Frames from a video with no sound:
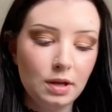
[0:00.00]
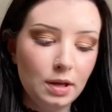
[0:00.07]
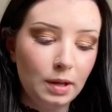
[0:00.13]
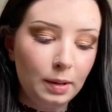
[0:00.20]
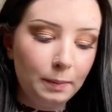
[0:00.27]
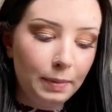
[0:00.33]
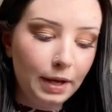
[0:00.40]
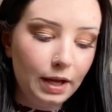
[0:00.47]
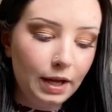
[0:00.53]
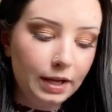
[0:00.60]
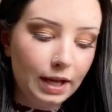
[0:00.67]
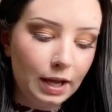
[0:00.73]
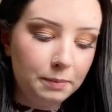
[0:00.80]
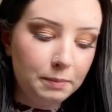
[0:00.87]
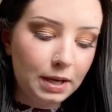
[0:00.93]
But
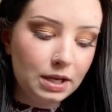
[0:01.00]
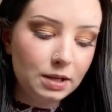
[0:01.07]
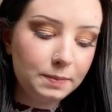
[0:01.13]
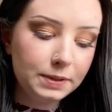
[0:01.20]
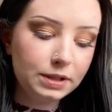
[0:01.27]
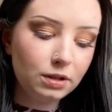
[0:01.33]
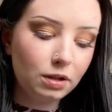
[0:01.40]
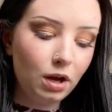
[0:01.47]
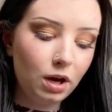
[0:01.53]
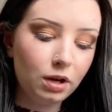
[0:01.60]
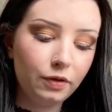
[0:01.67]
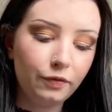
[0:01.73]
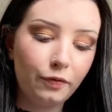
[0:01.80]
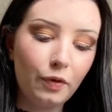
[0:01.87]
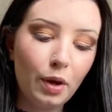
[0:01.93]
again, makeup is a lot
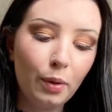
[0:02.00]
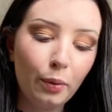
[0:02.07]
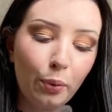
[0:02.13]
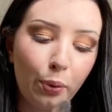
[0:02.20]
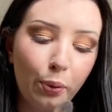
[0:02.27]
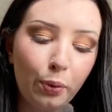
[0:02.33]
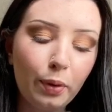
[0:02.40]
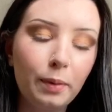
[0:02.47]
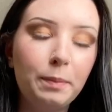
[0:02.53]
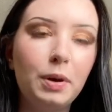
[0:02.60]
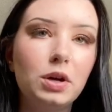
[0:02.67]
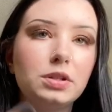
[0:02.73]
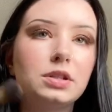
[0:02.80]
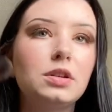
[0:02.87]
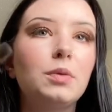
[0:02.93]
of
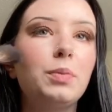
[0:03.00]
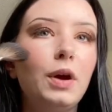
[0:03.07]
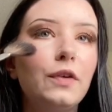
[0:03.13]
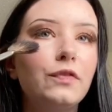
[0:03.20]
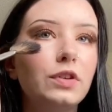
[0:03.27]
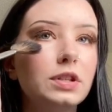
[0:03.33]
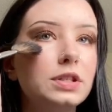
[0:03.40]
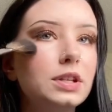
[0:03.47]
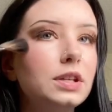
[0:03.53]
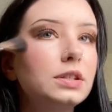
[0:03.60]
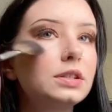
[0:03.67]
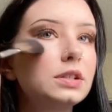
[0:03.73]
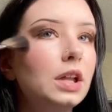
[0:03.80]
personal preferences,